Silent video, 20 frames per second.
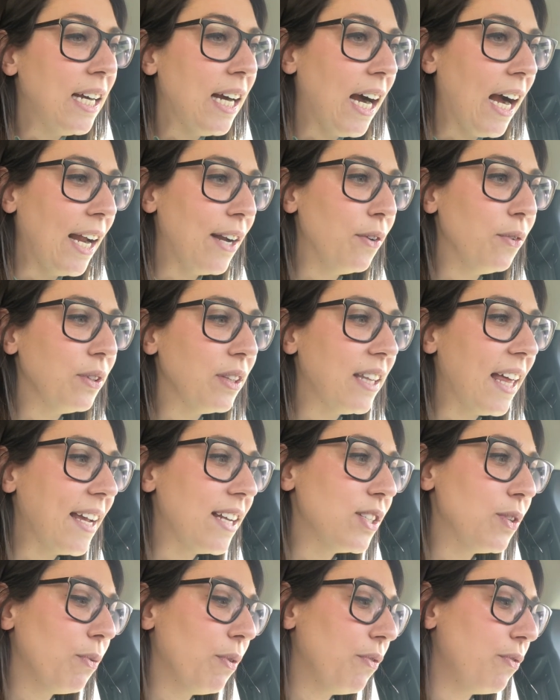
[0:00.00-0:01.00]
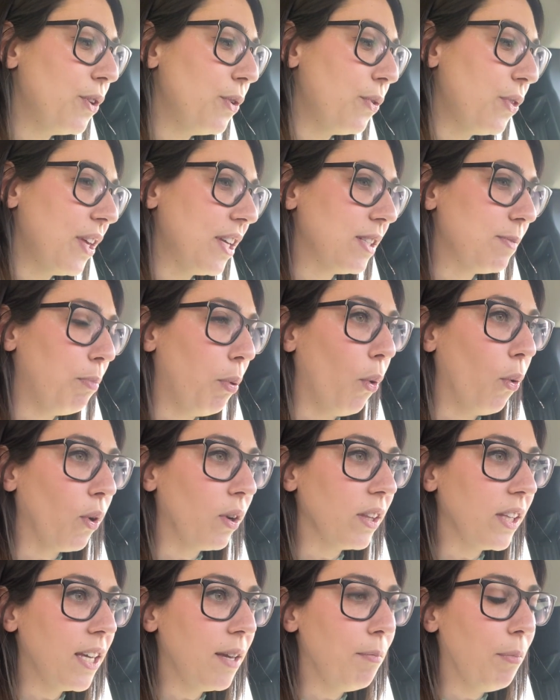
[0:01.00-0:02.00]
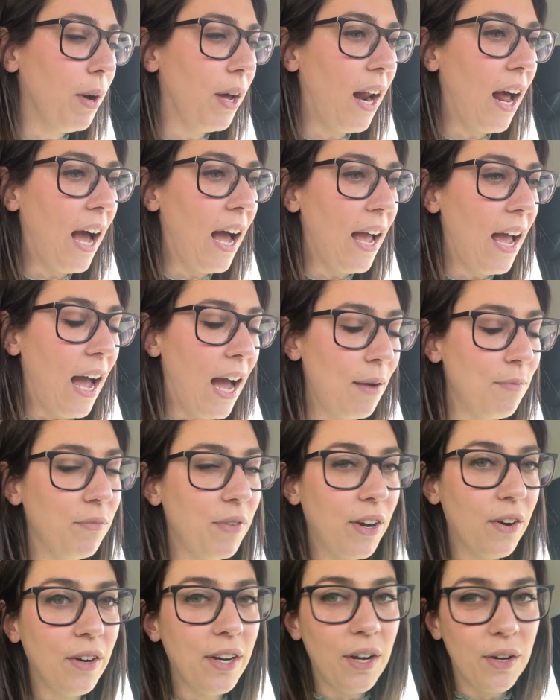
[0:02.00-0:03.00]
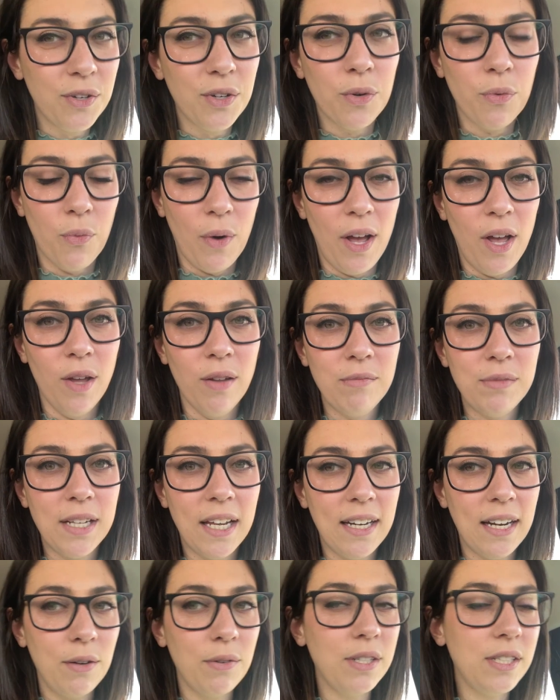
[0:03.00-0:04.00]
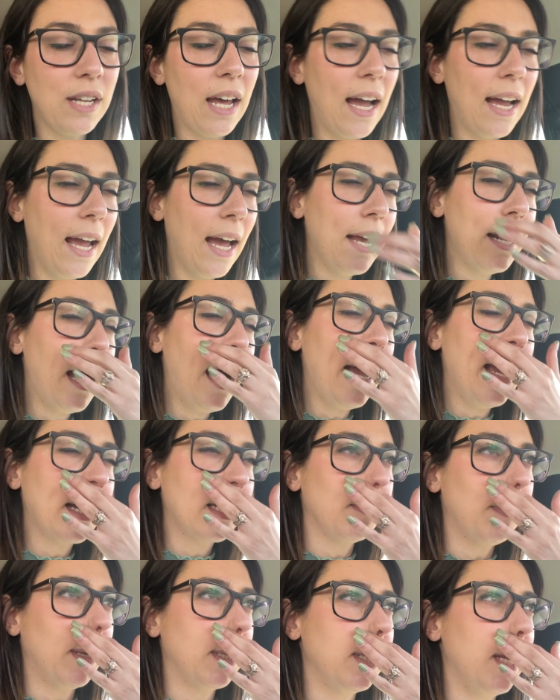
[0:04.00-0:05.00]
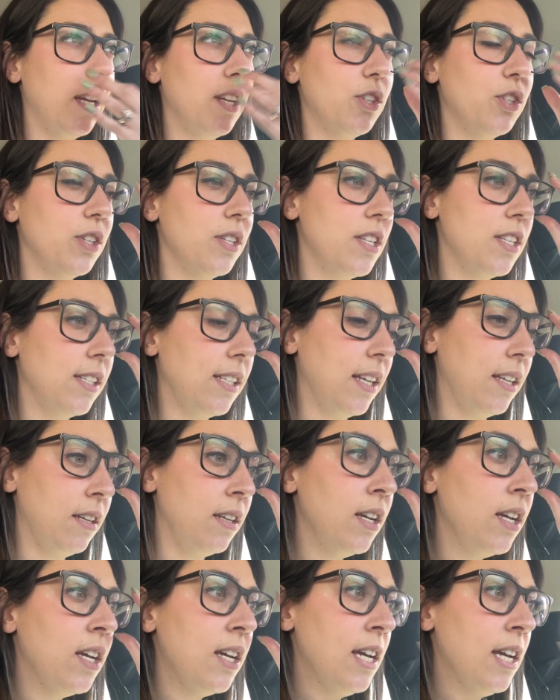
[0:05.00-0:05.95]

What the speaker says: I don't like to review things poorly, but I'm very underwhelmed. And I had high expectations, and